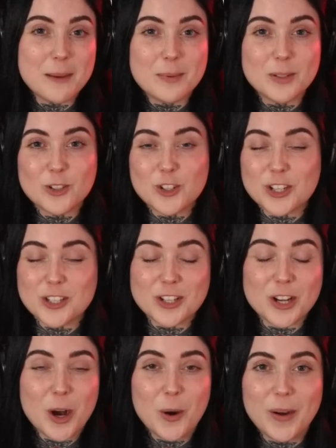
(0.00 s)
just
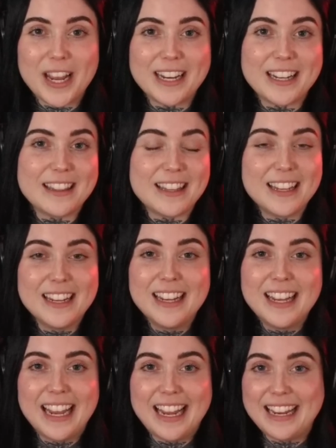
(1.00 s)
go in
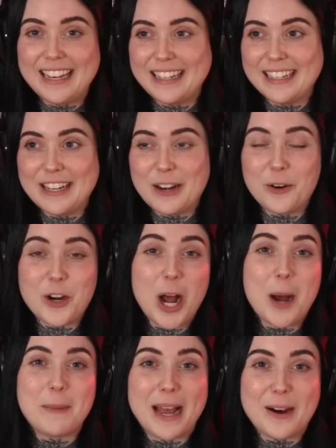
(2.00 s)
and you know,
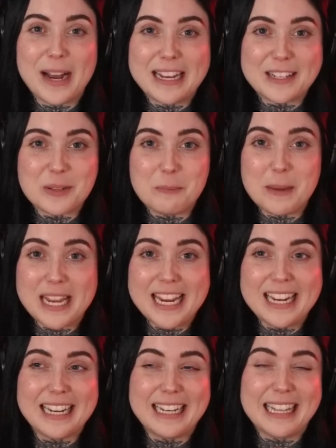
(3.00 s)
come out as meat.
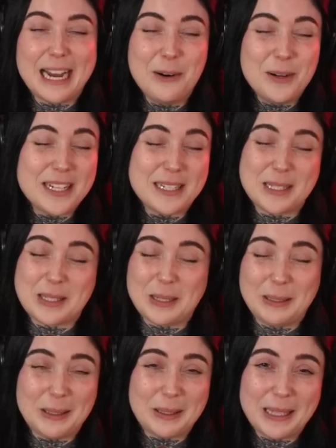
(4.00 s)
And that was
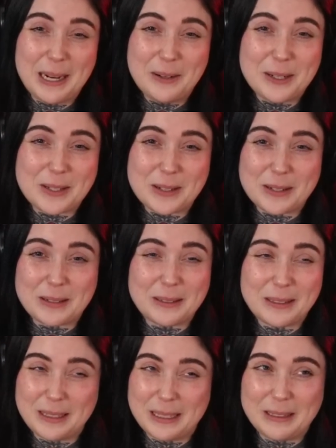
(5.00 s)
a
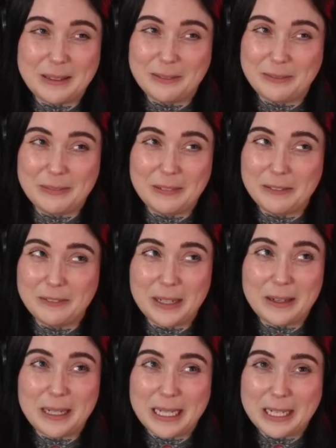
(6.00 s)

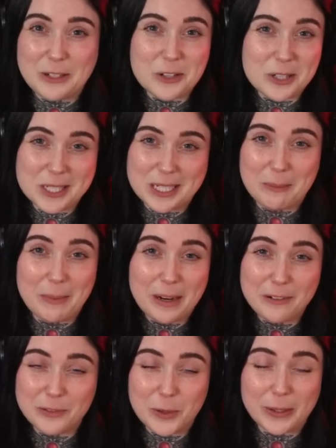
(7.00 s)
very interesting
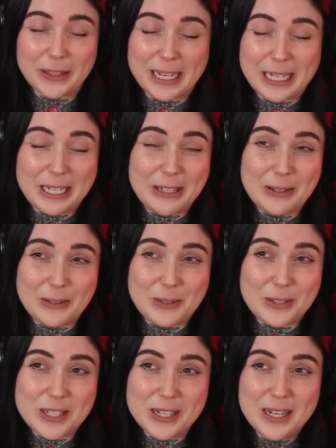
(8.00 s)
metaphor that he
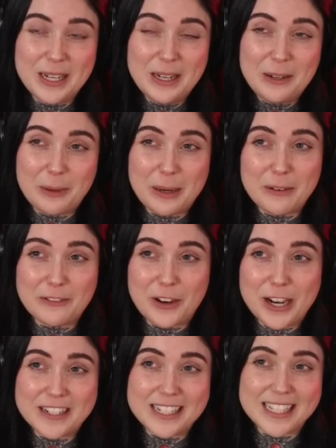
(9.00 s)
used when
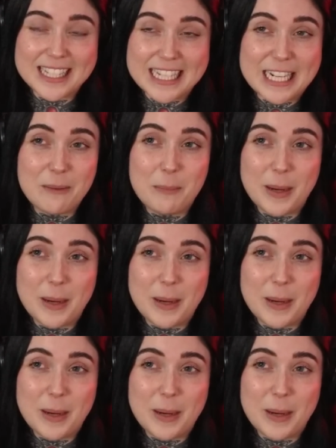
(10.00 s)
referring to the city. But